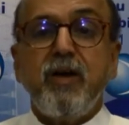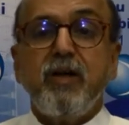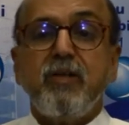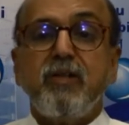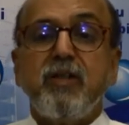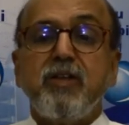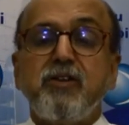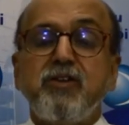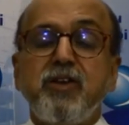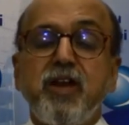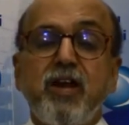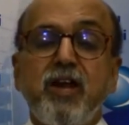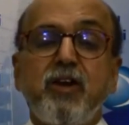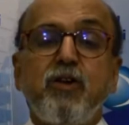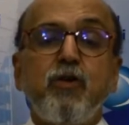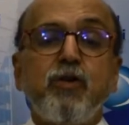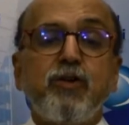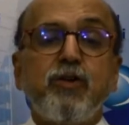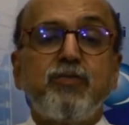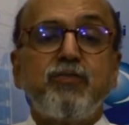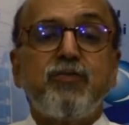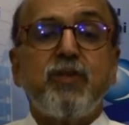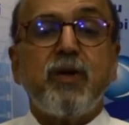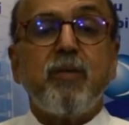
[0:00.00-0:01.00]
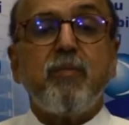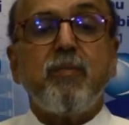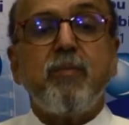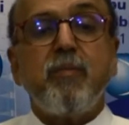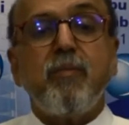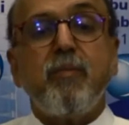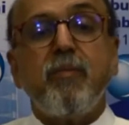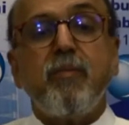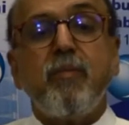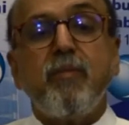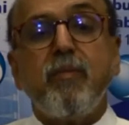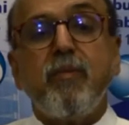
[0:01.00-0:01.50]
The trade goods from
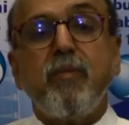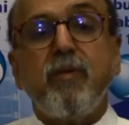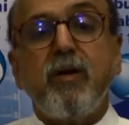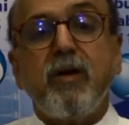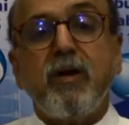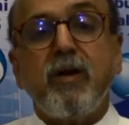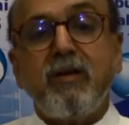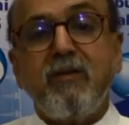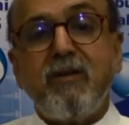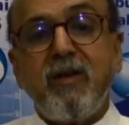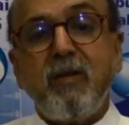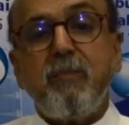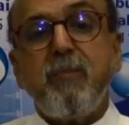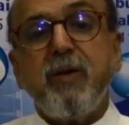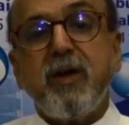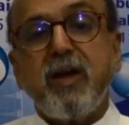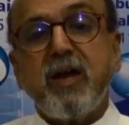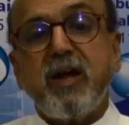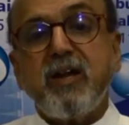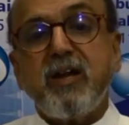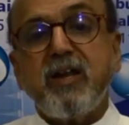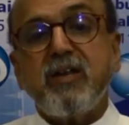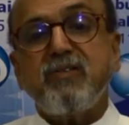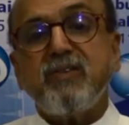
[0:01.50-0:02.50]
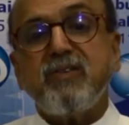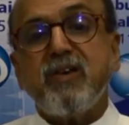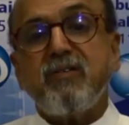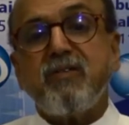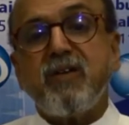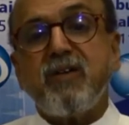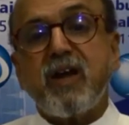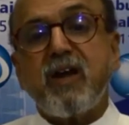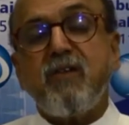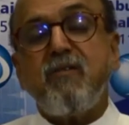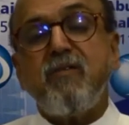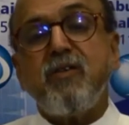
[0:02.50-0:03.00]
developing countries have
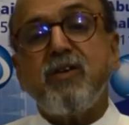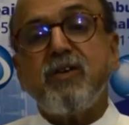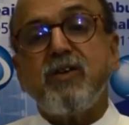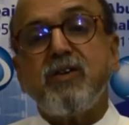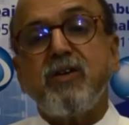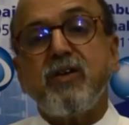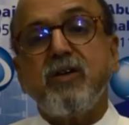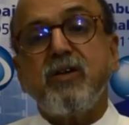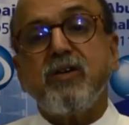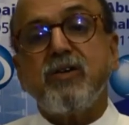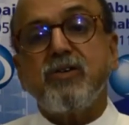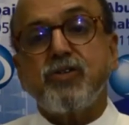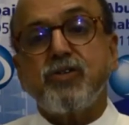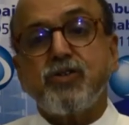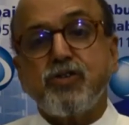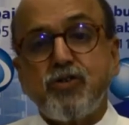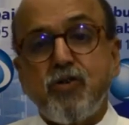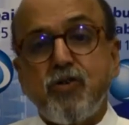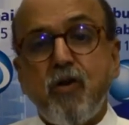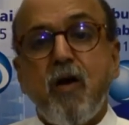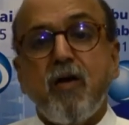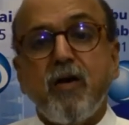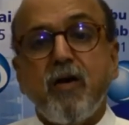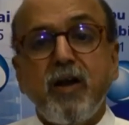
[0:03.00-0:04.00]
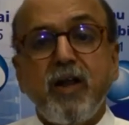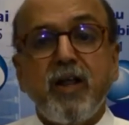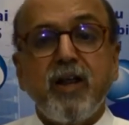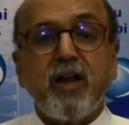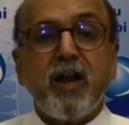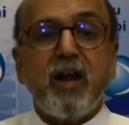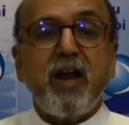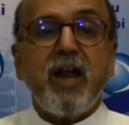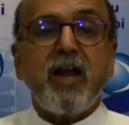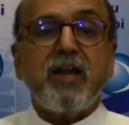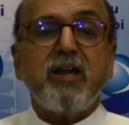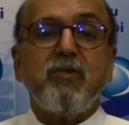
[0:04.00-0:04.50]
recovered strongly
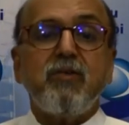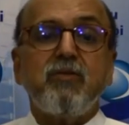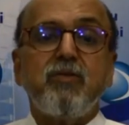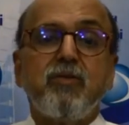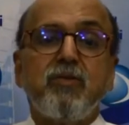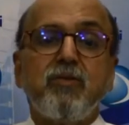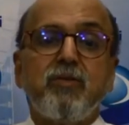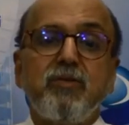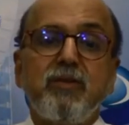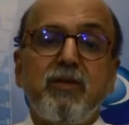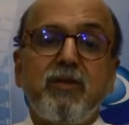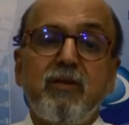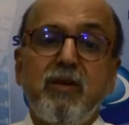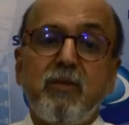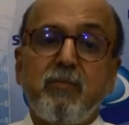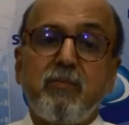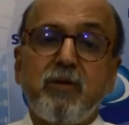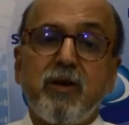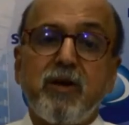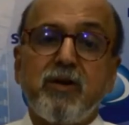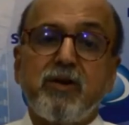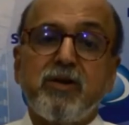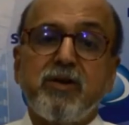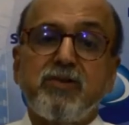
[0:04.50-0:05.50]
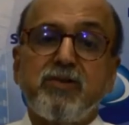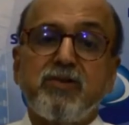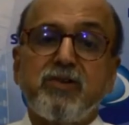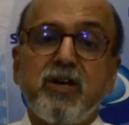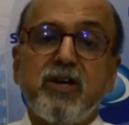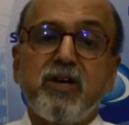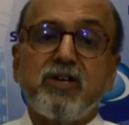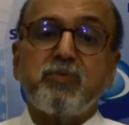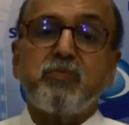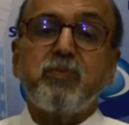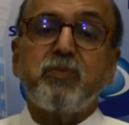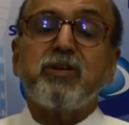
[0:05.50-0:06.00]
relative to developed countries,
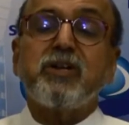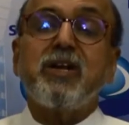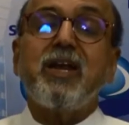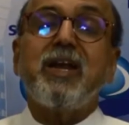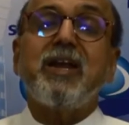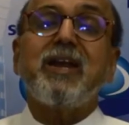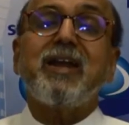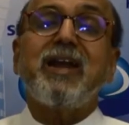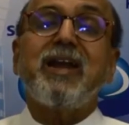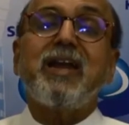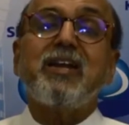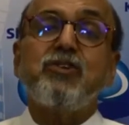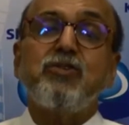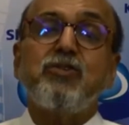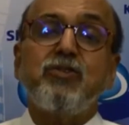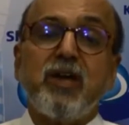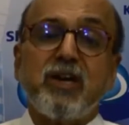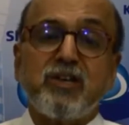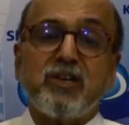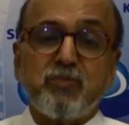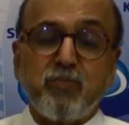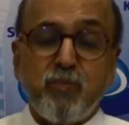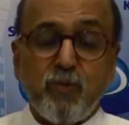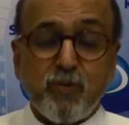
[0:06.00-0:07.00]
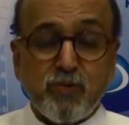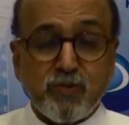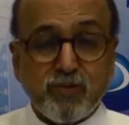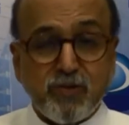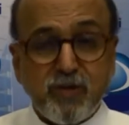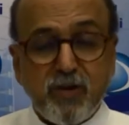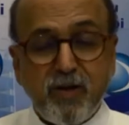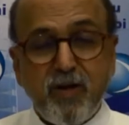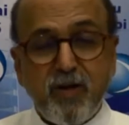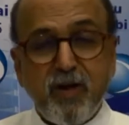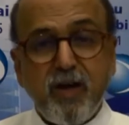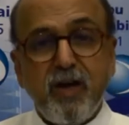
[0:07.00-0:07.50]
especially in relation to exports,
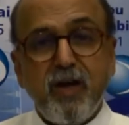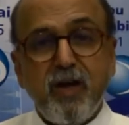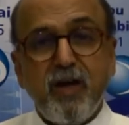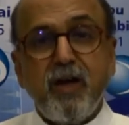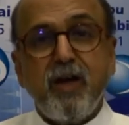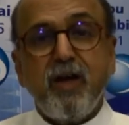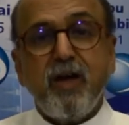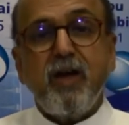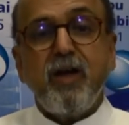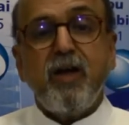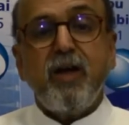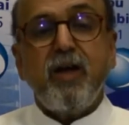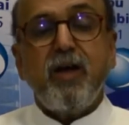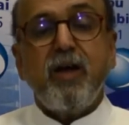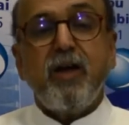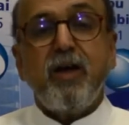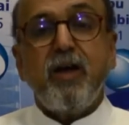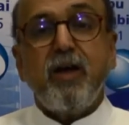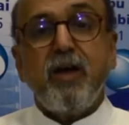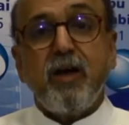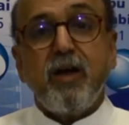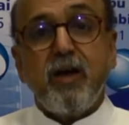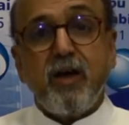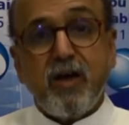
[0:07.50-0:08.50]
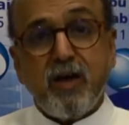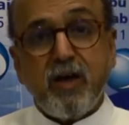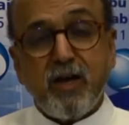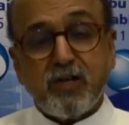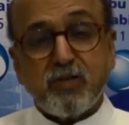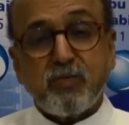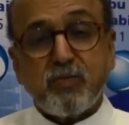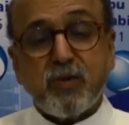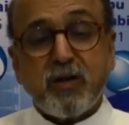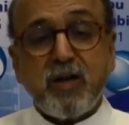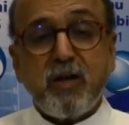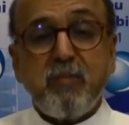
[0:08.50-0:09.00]

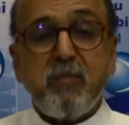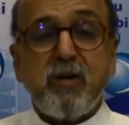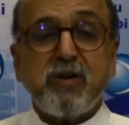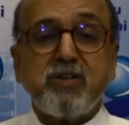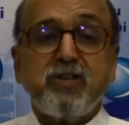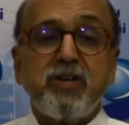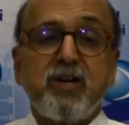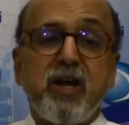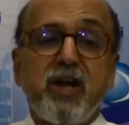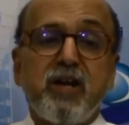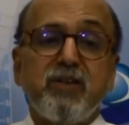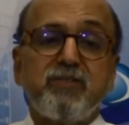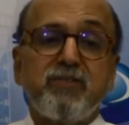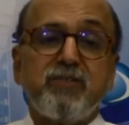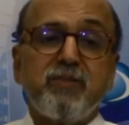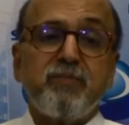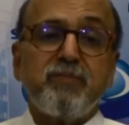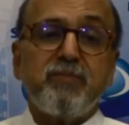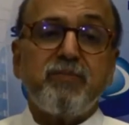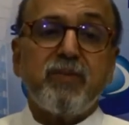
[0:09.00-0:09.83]
especially merchandise.